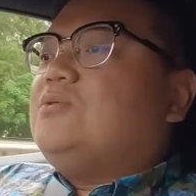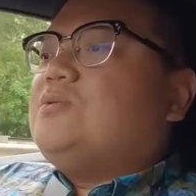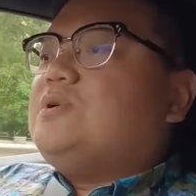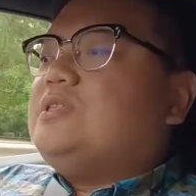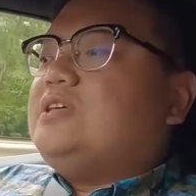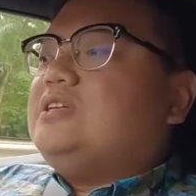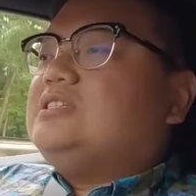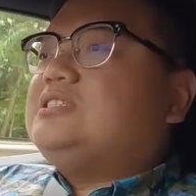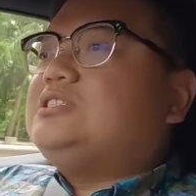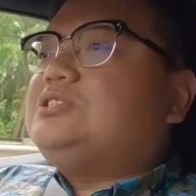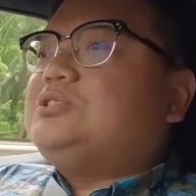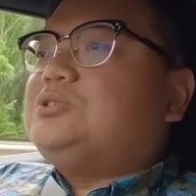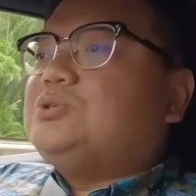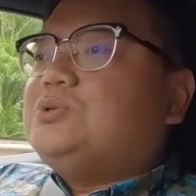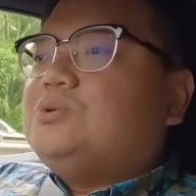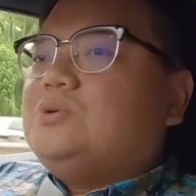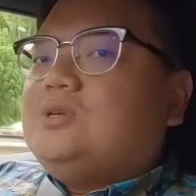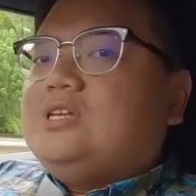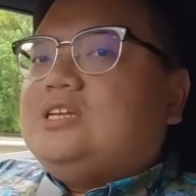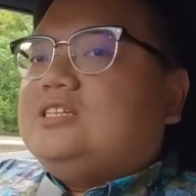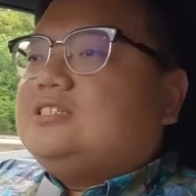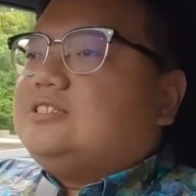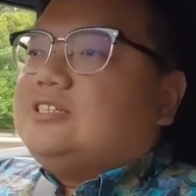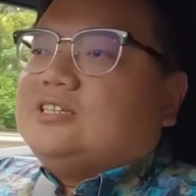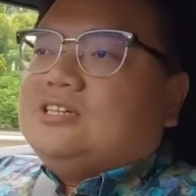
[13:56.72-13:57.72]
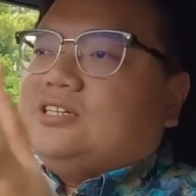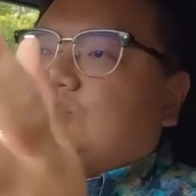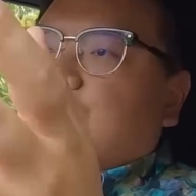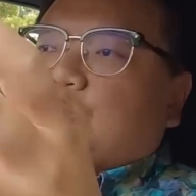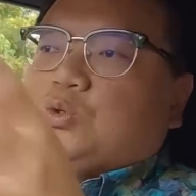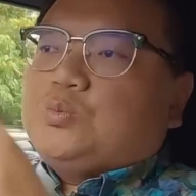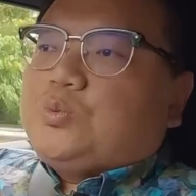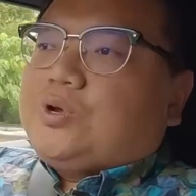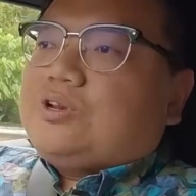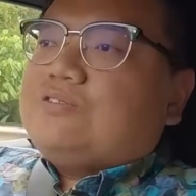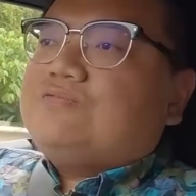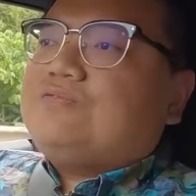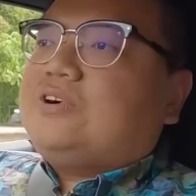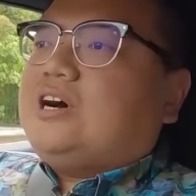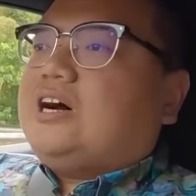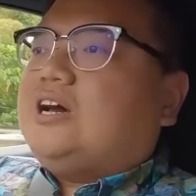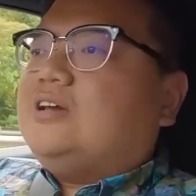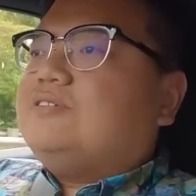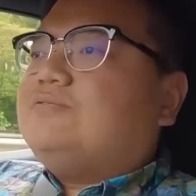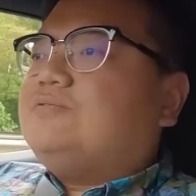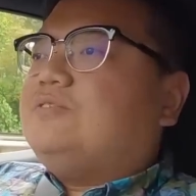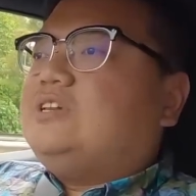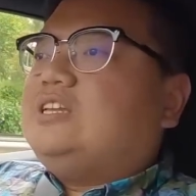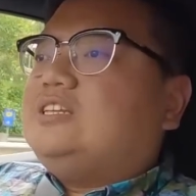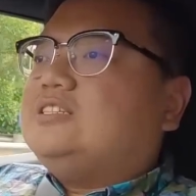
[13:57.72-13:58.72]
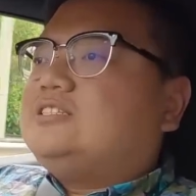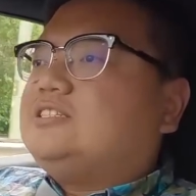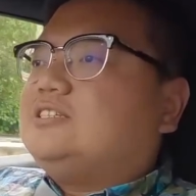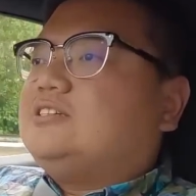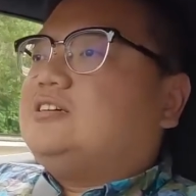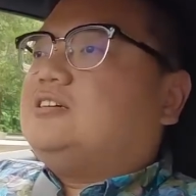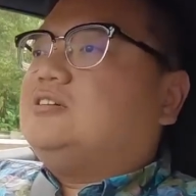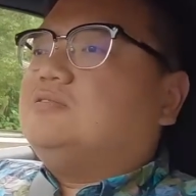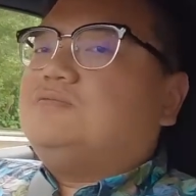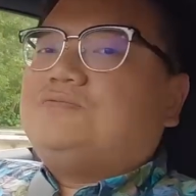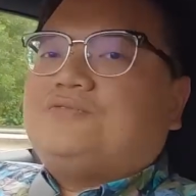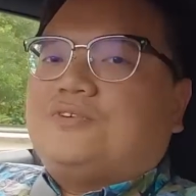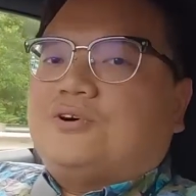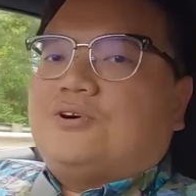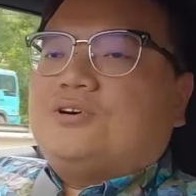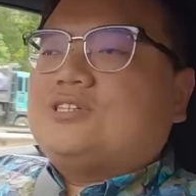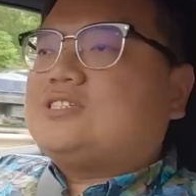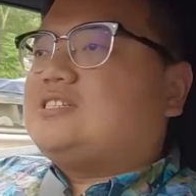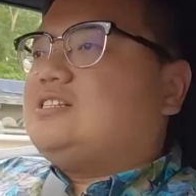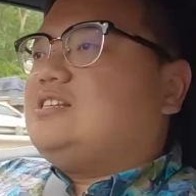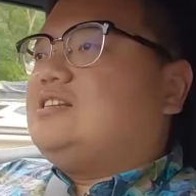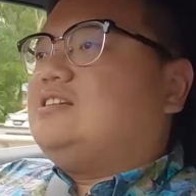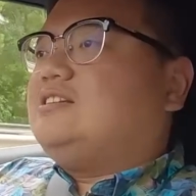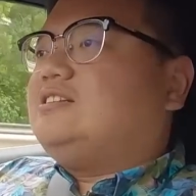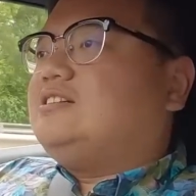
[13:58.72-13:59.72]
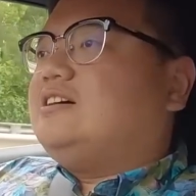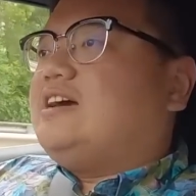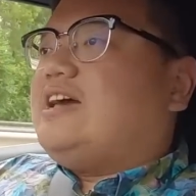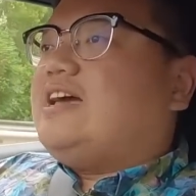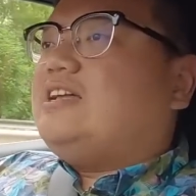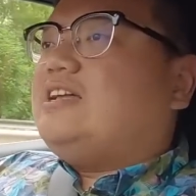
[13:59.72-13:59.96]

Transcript: with its 2 litre, 2.5 litre 4-cylinder